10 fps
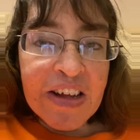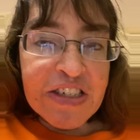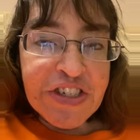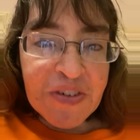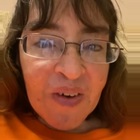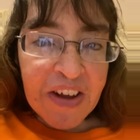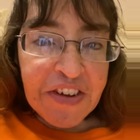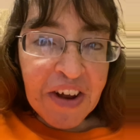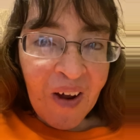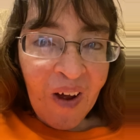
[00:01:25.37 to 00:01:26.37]
enjoyed
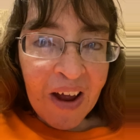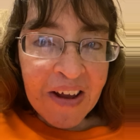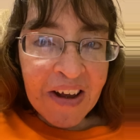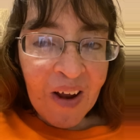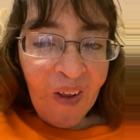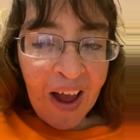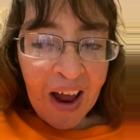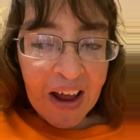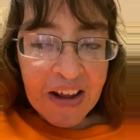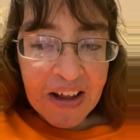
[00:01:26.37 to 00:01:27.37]
the line a lot